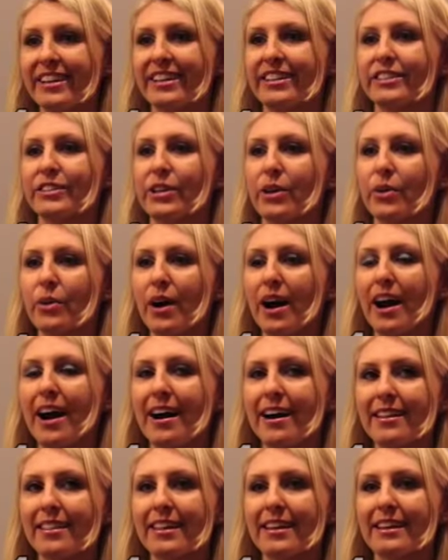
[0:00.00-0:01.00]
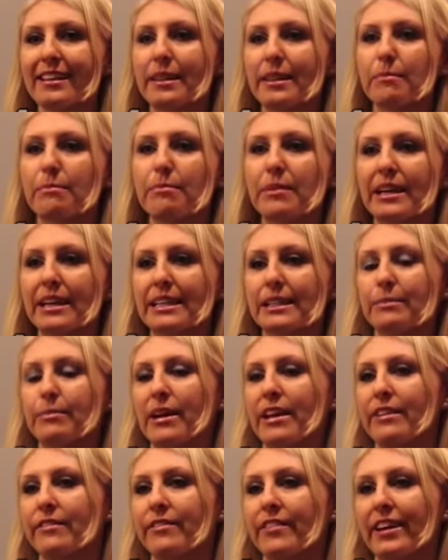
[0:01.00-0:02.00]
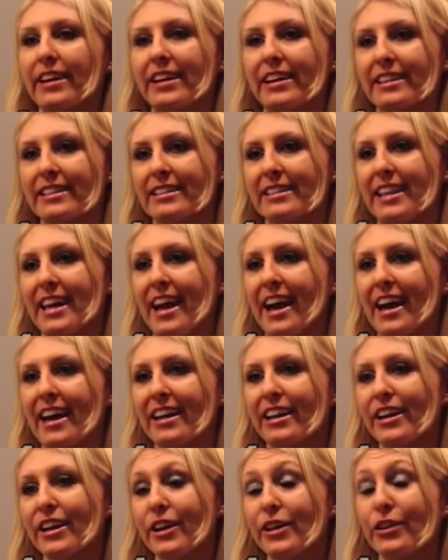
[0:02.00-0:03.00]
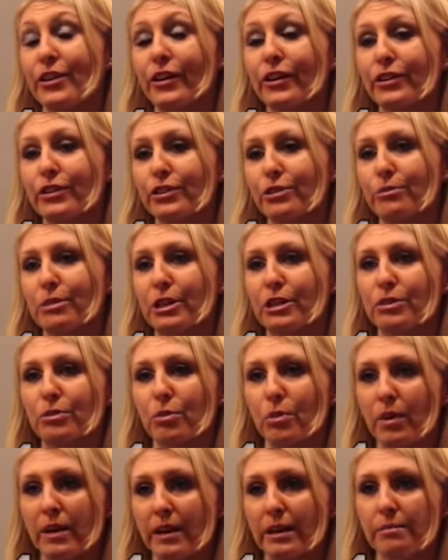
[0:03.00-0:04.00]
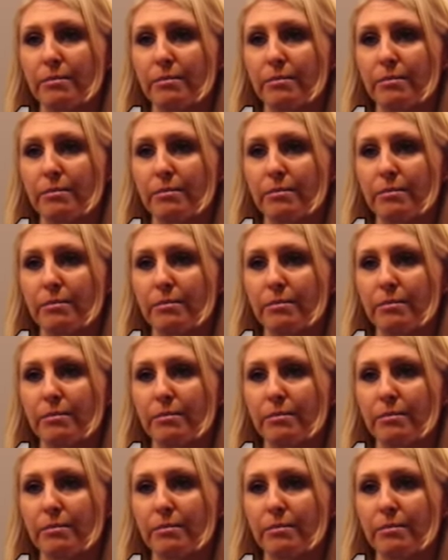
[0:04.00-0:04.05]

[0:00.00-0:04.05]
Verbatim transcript: So I think the biggest benefit is that you're consuming 20